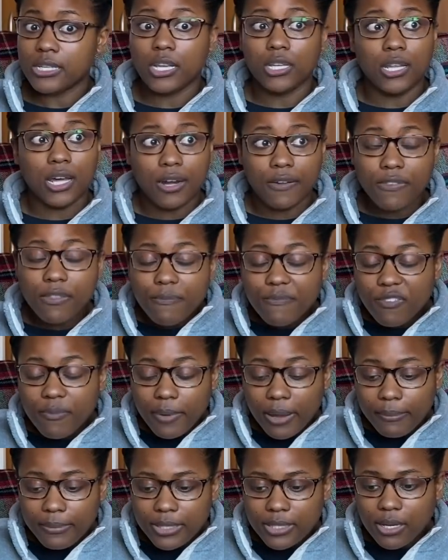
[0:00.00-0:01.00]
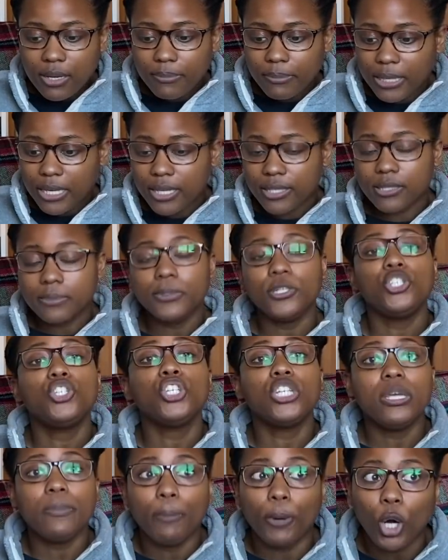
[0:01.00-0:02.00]
a lot of them from Amazon, because it was
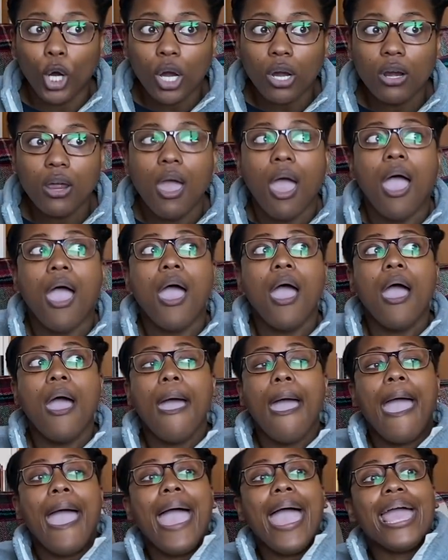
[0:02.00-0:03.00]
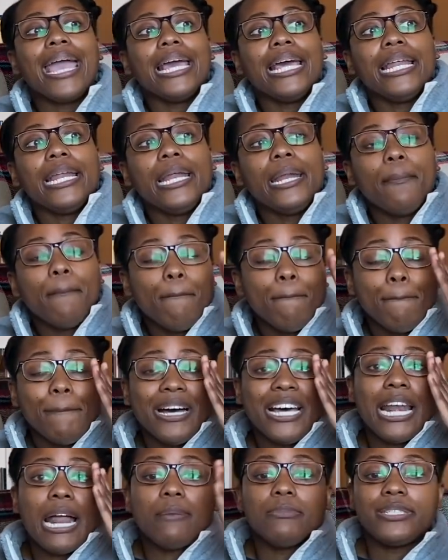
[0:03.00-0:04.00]
cheaper. And,
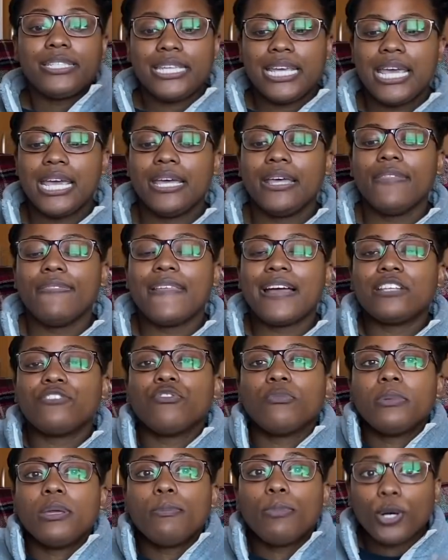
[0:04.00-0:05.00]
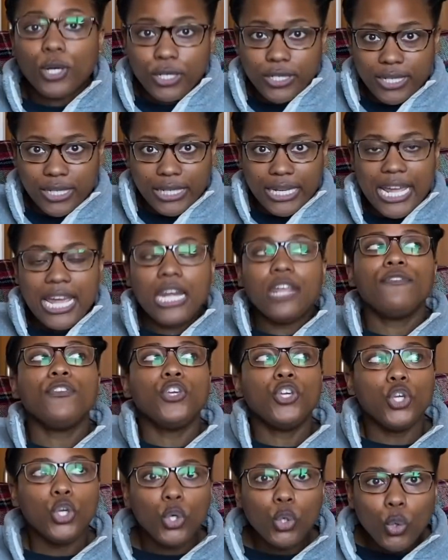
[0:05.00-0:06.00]
but I'm saying that's for me personally. And if
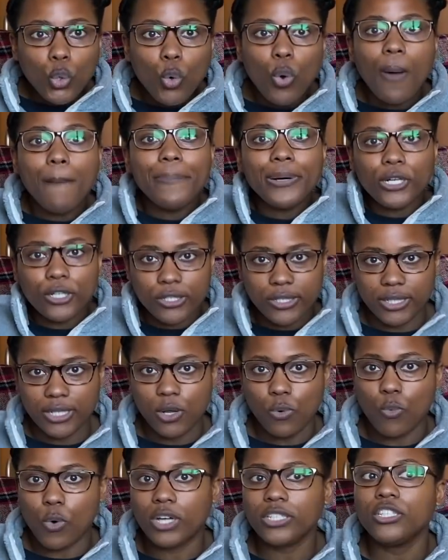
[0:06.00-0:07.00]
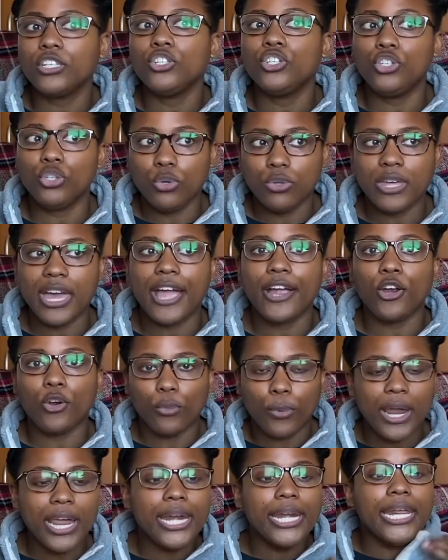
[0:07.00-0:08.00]
you personally want to do that,
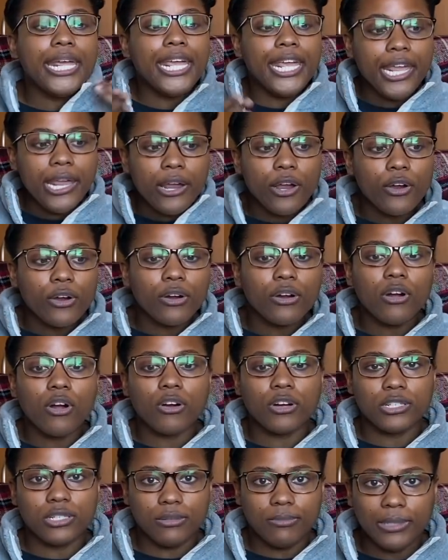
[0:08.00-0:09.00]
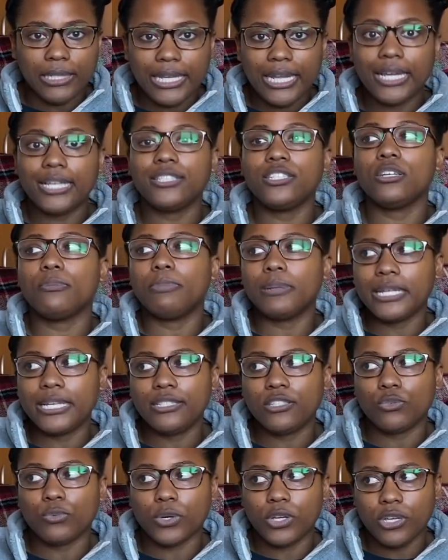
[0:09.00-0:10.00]
great. Here are some links to
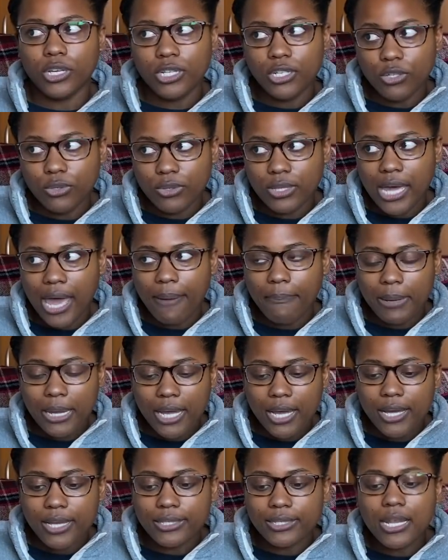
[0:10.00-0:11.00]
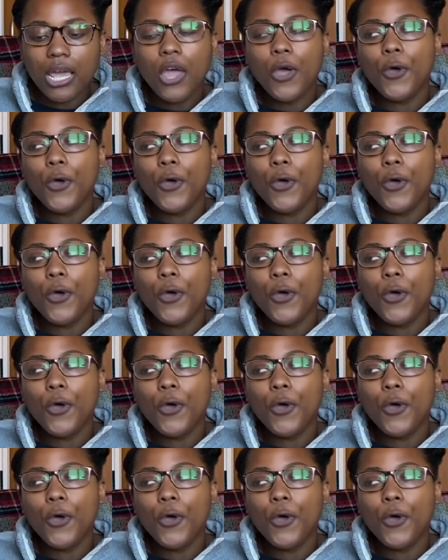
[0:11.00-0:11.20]
places where you can do that, because